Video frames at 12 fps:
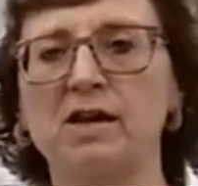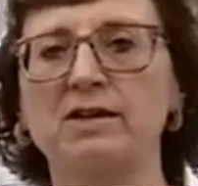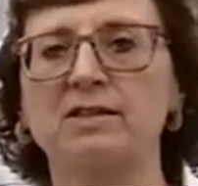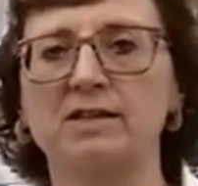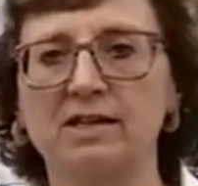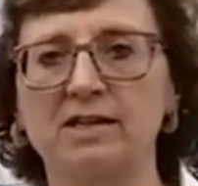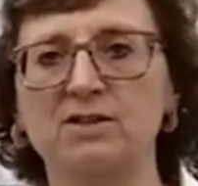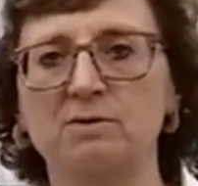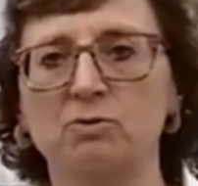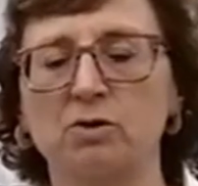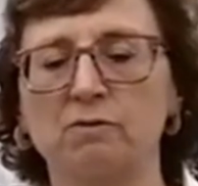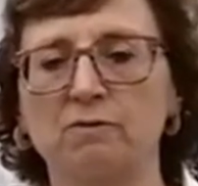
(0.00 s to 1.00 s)
nice to hear
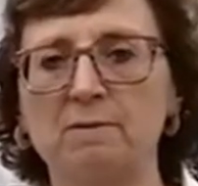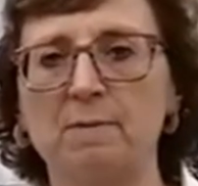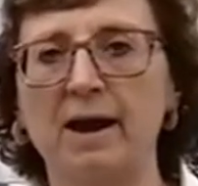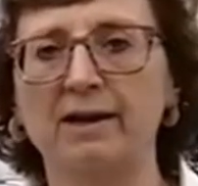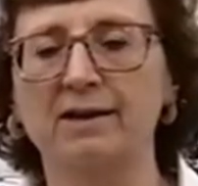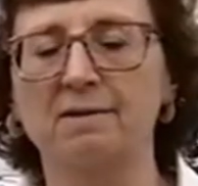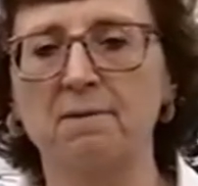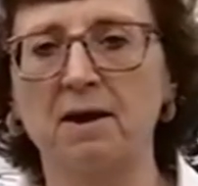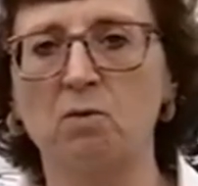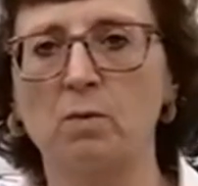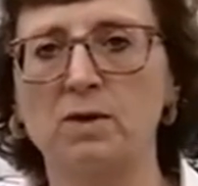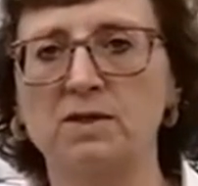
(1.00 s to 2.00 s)
some good feedback
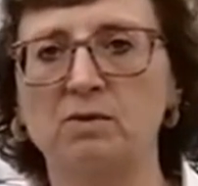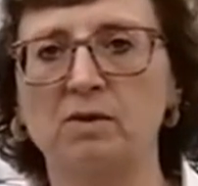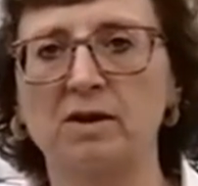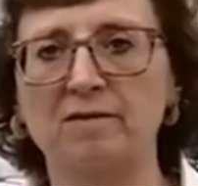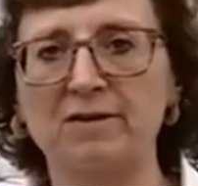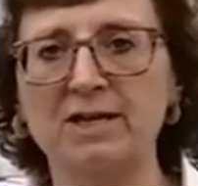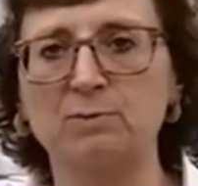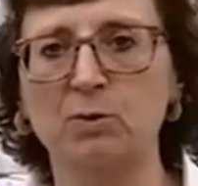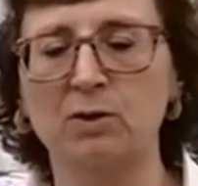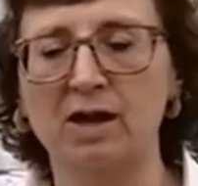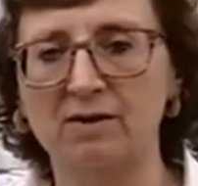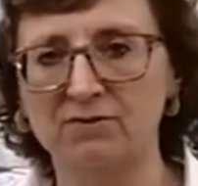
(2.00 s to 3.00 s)
about what we do on our
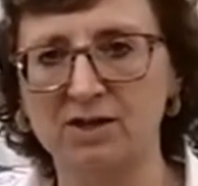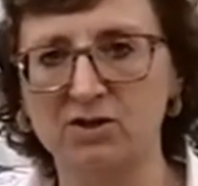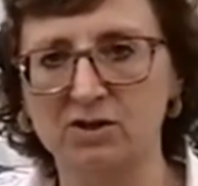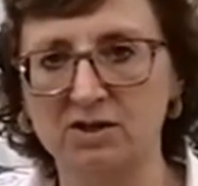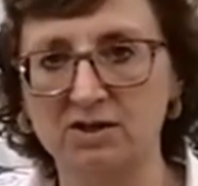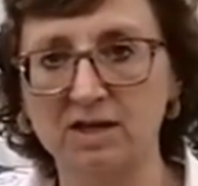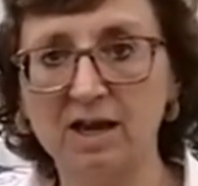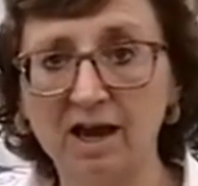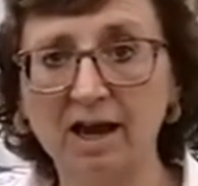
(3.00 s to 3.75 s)
Facebook live sessions.